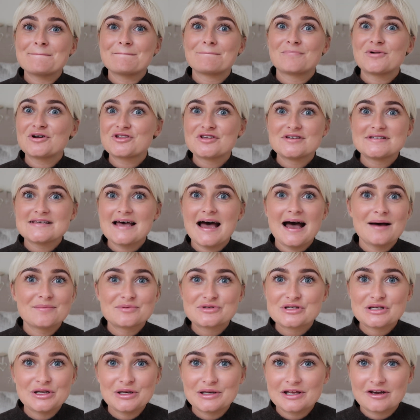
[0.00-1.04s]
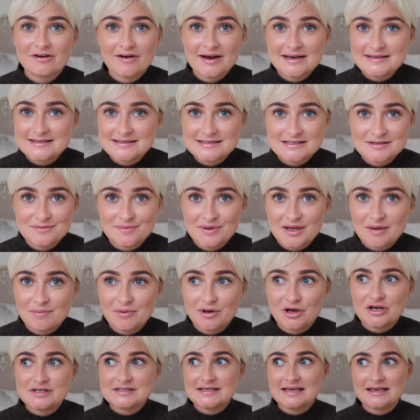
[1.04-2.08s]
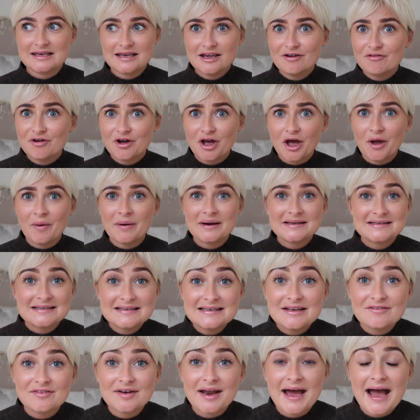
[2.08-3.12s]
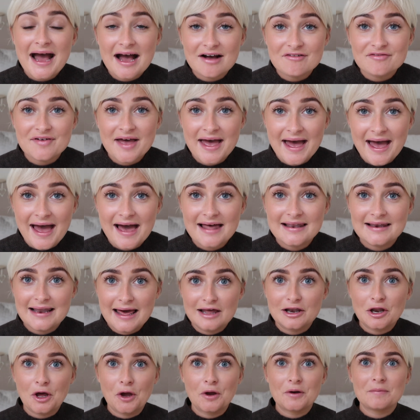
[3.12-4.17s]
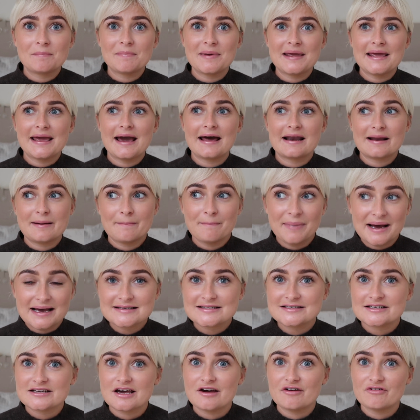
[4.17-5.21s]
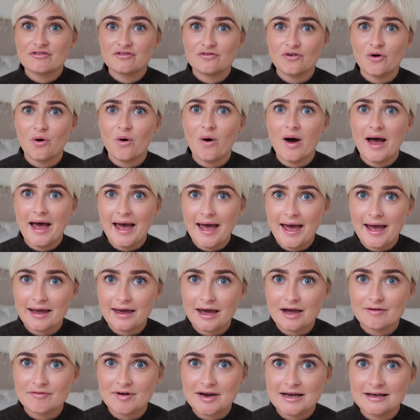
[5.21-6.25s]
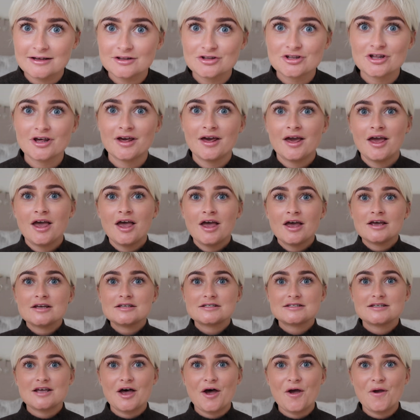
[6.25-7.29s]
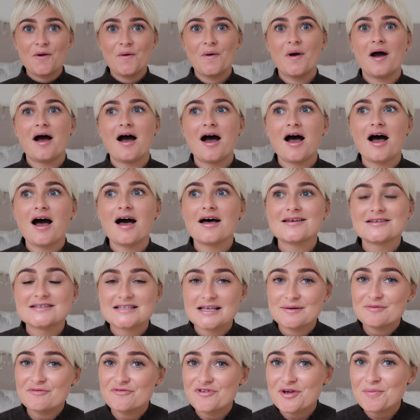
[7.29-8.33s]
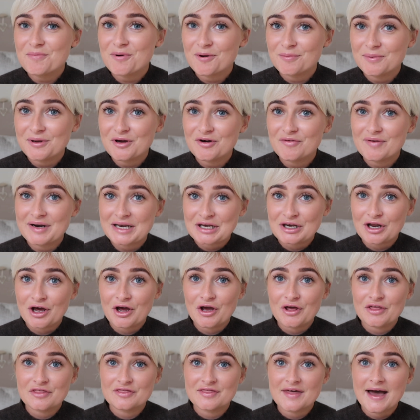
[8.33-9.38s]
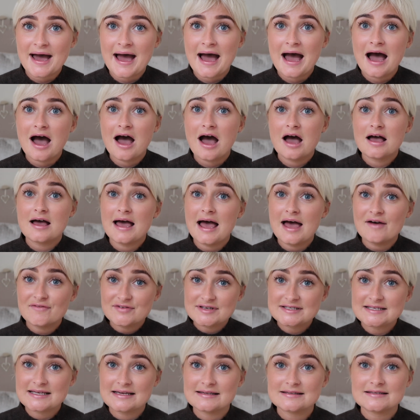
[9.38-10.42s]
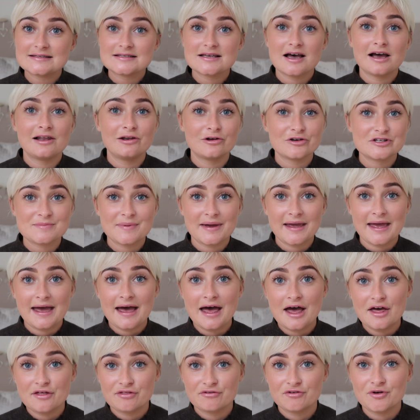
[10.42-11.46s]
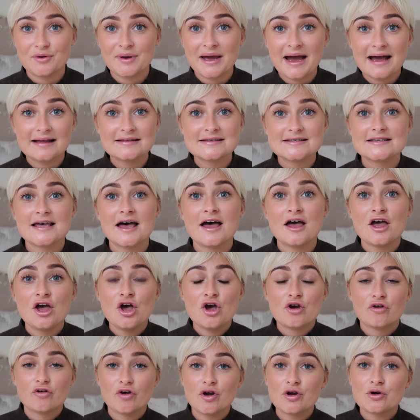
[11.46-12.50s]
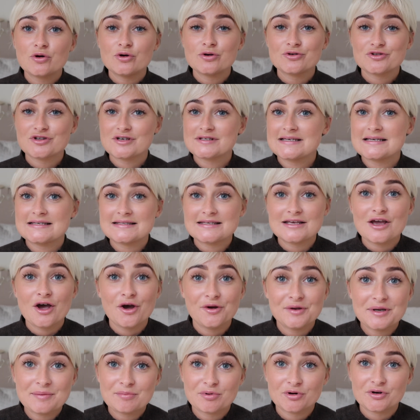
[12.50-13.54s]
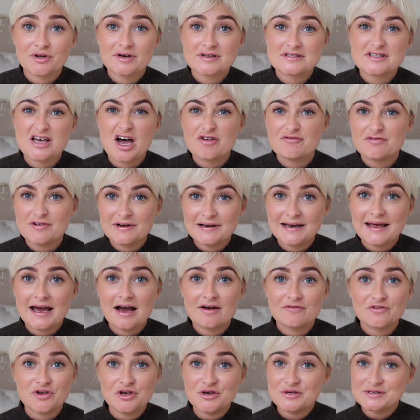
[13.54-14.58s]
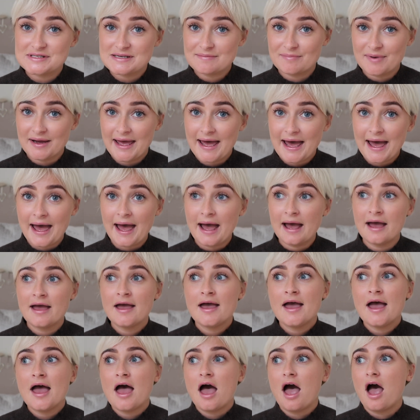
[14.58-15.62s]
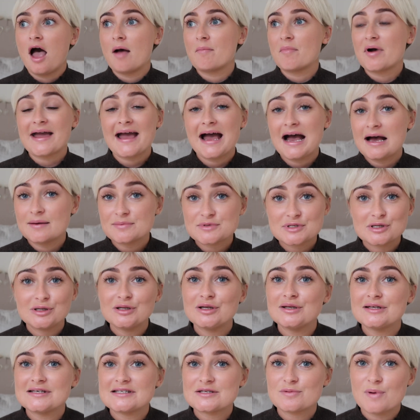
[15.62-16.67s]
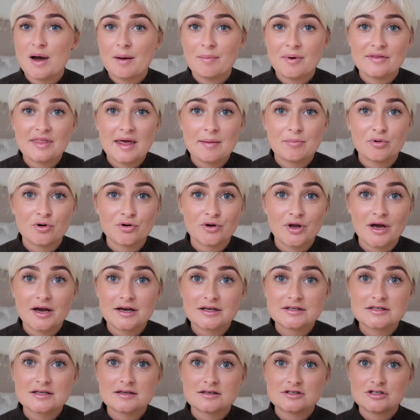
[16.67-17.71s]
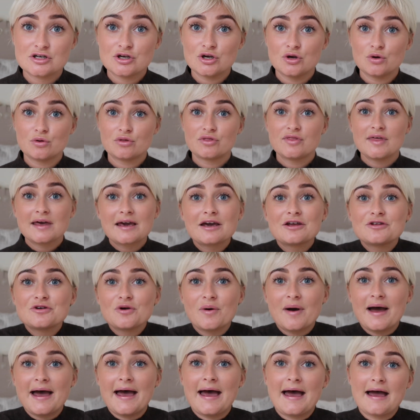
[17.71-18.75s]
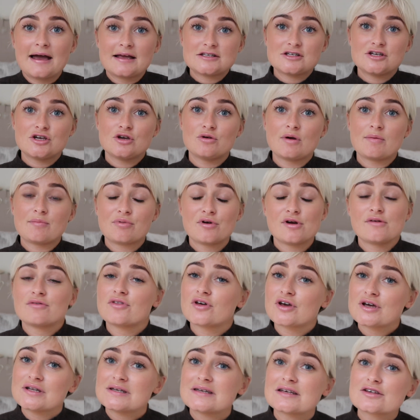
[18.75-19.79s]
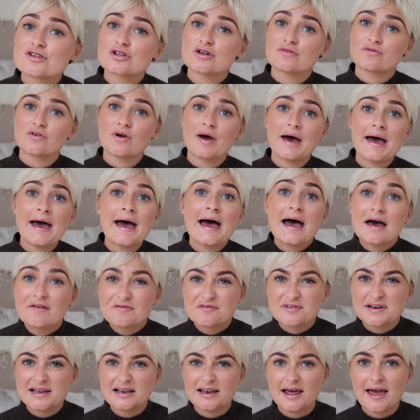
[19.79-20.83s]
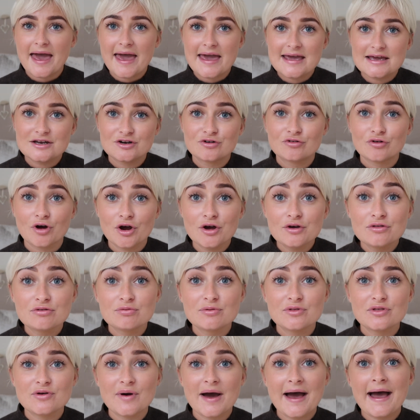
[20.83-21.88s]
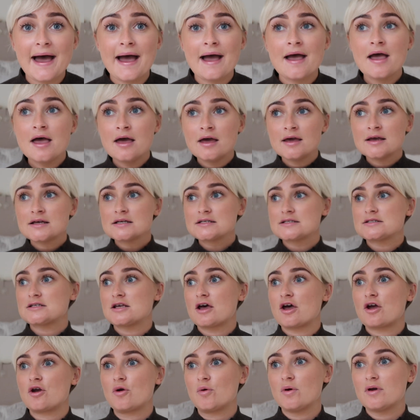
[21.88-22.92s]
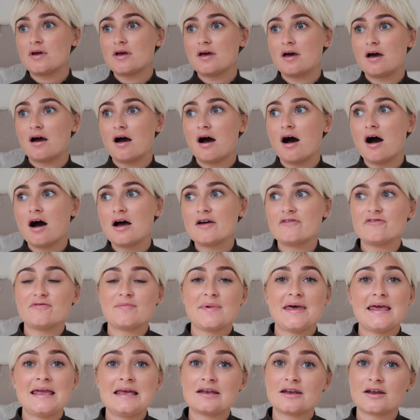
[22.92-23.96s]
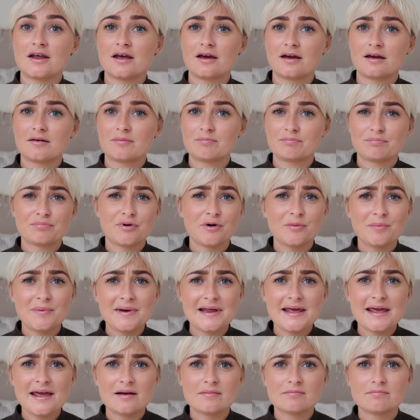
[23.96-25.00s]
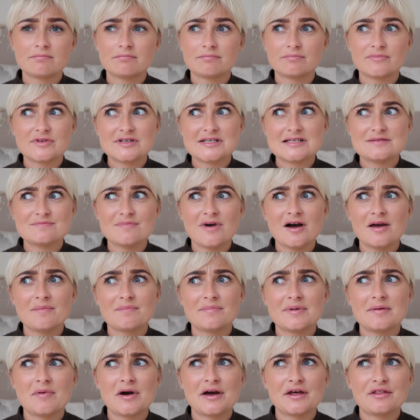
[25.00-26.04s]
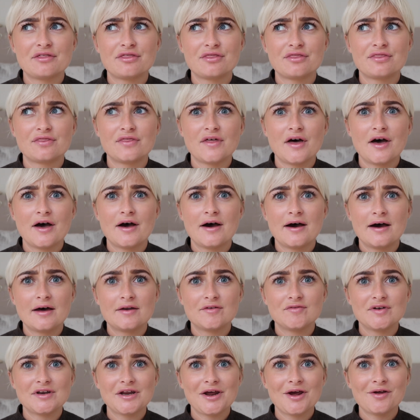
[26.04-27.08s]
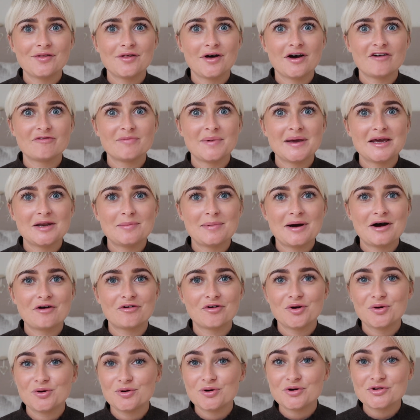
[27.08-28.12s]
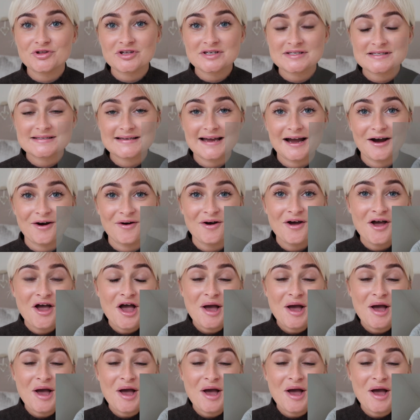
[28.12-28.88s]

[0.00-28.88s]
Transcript: which is absolutely crazy to me because a year ago I didn't even have hair, let alone be an ambassador for a hair care range. So some of you probably already know that ever since I lost my hair through cancer, Grow Gorgeous is the only product that I really have used in my hair. I absolutely swear by their products to thicken your hair, to improve the condition of your hair, and really like aid growth with your hair. So I've made probably, this is might be my third video that I've made about Grow Gorgeous now.